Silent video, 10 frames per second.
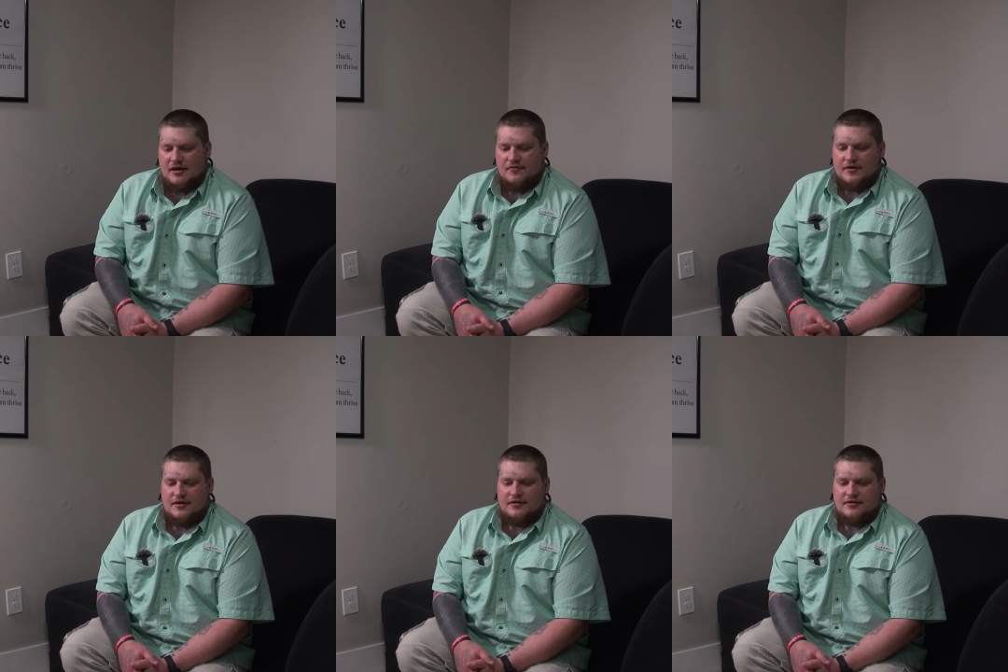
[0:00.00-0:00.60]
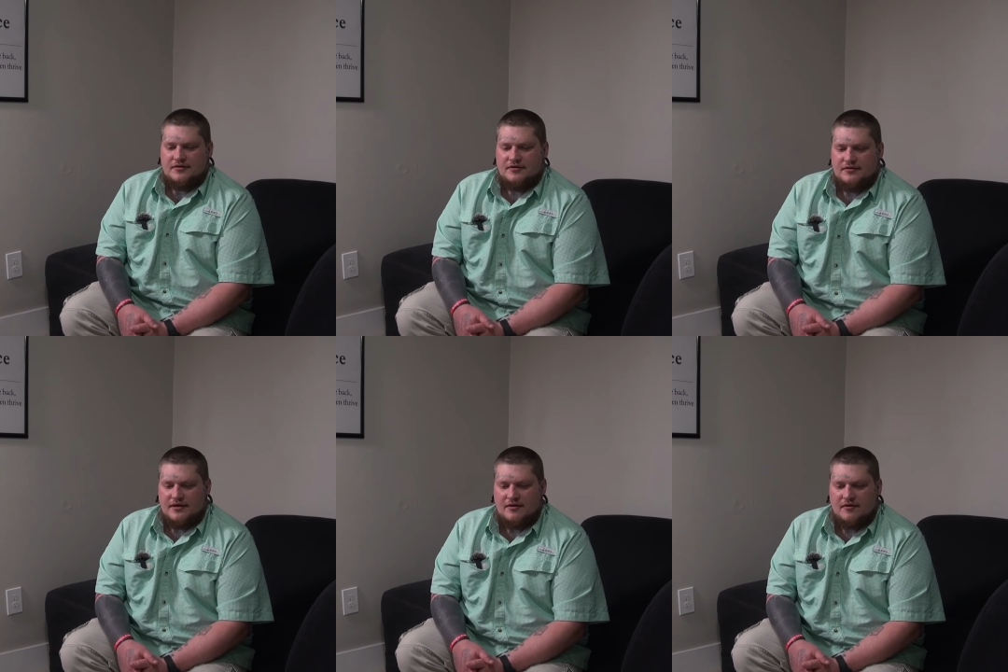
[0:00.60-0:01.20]
Then
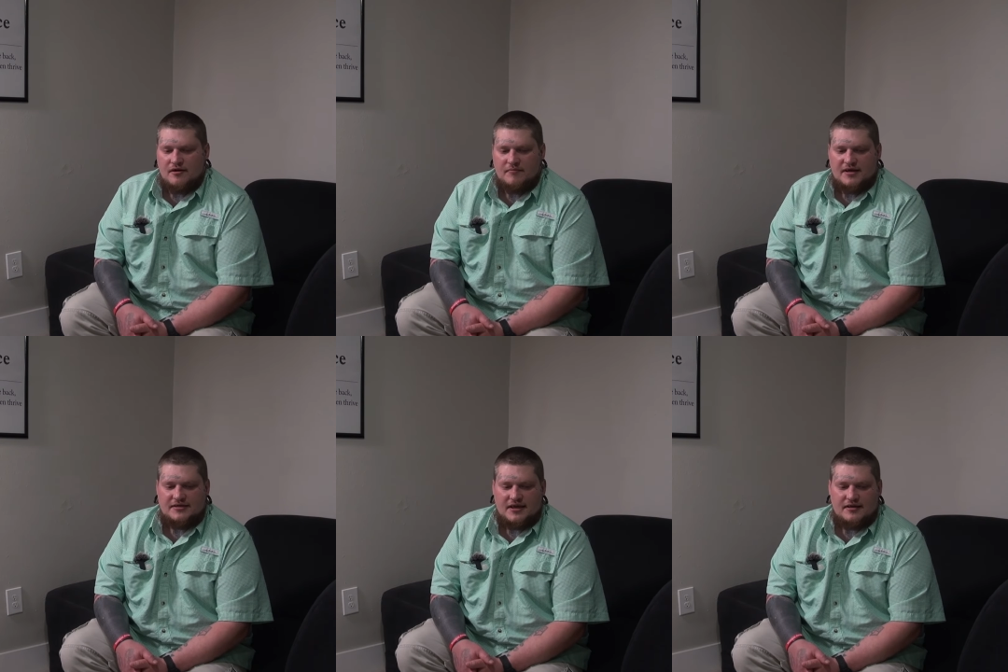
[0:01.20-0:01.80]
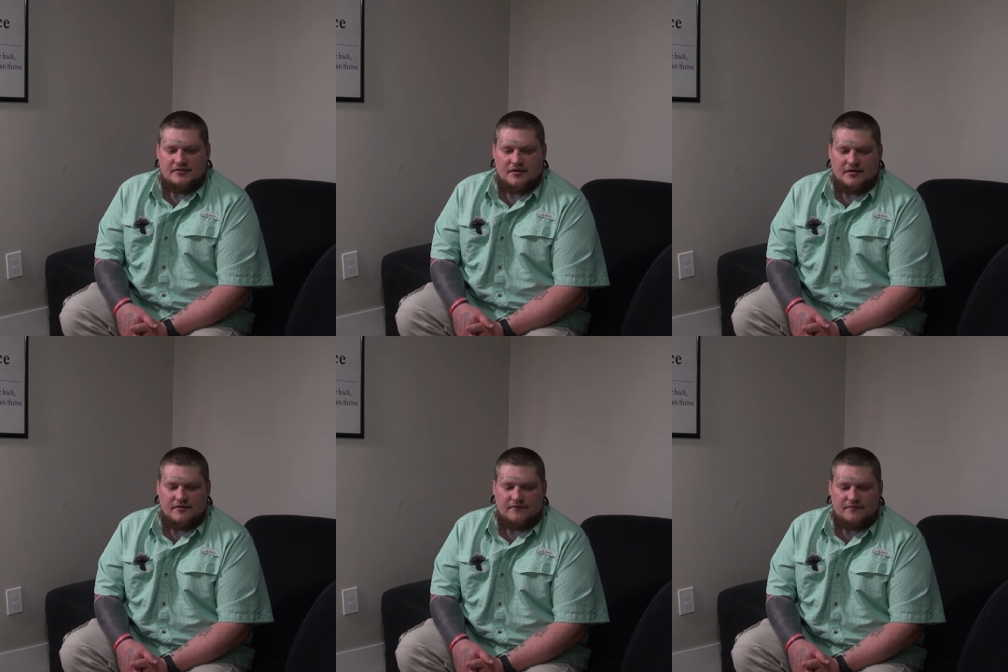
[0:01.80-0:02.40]
later on in my teen
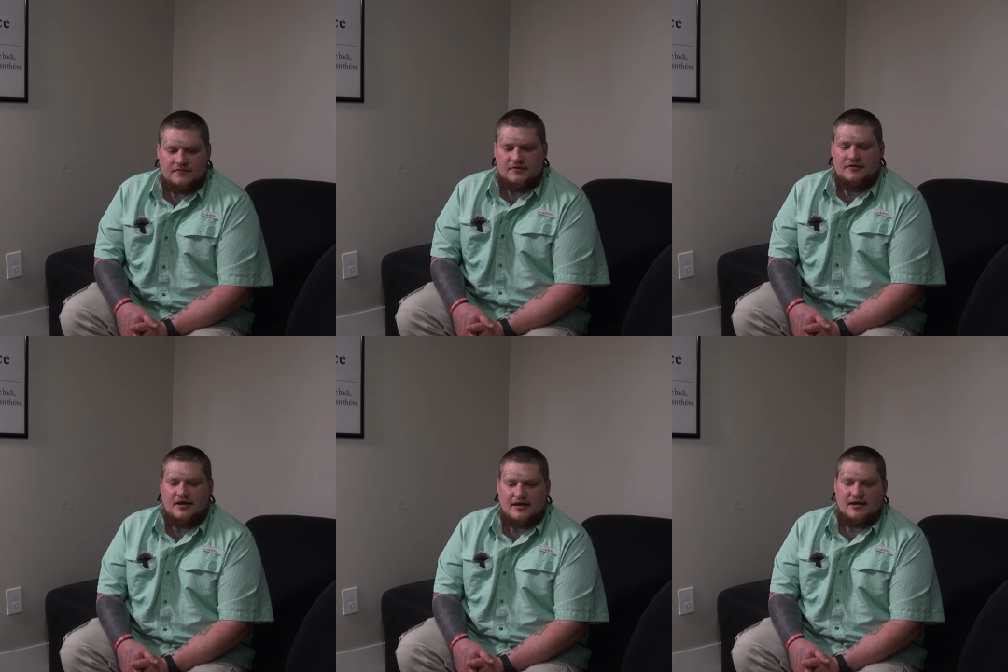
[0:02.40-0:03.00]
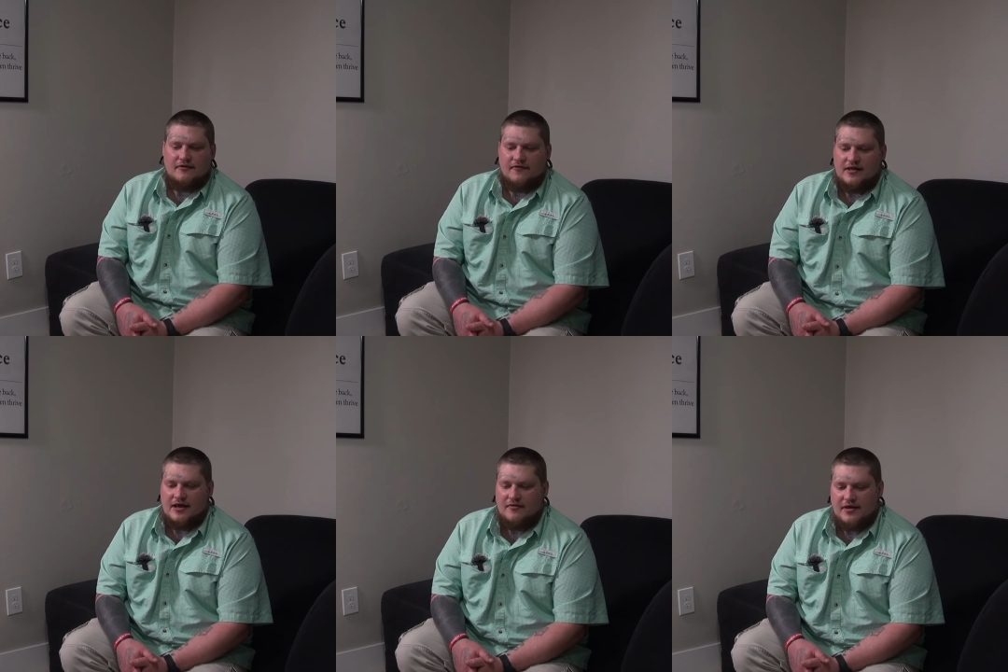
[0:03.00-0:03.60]
life, I kind of
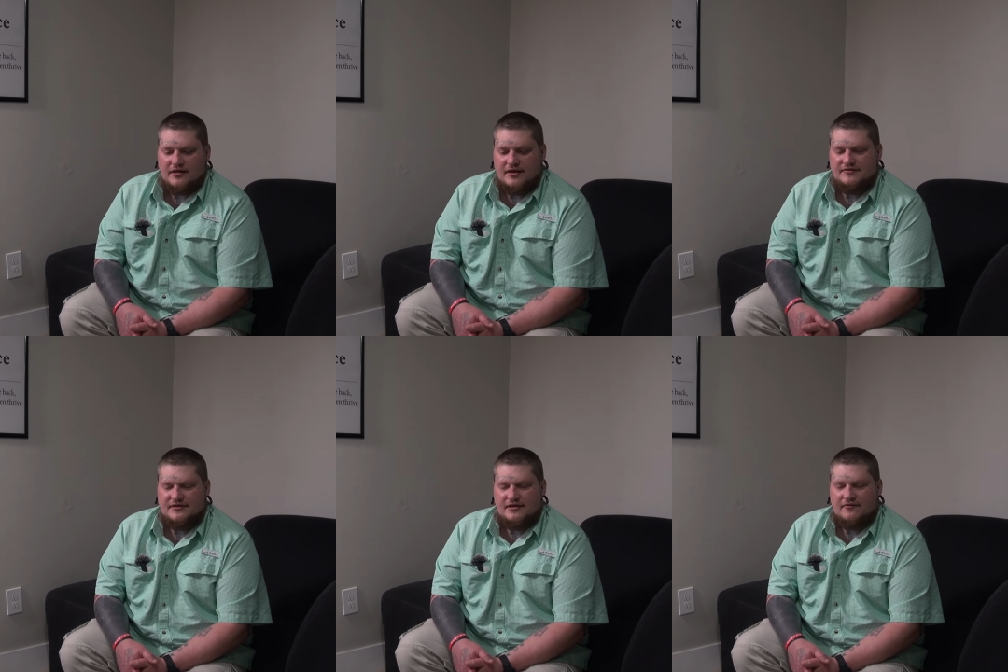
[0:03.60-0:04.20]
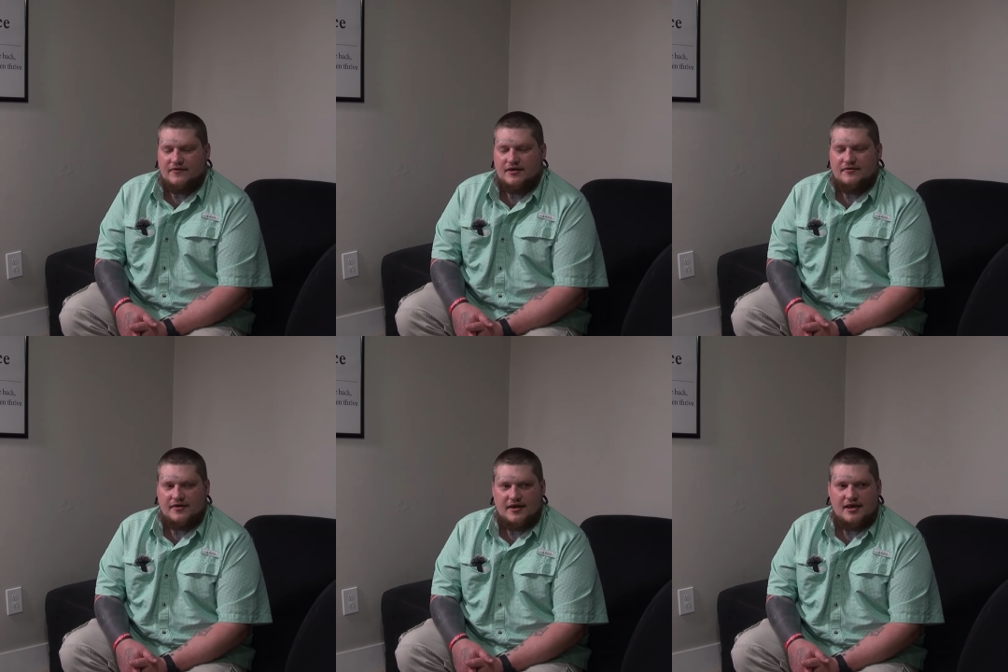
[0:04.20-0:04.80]
fell out of that lifestyle, fell out
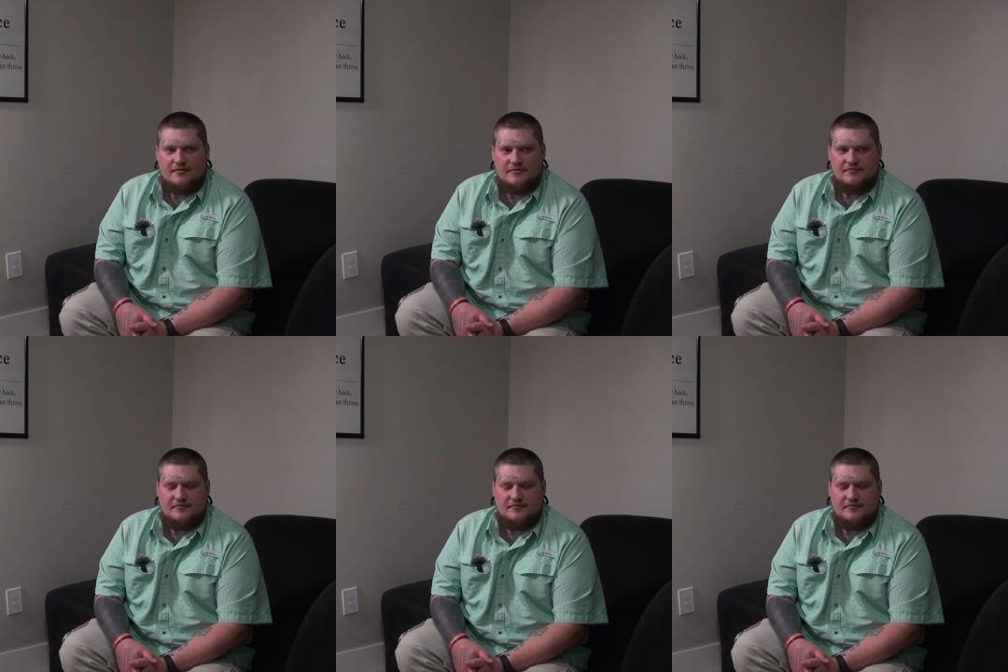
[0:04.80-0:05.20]
of that habit.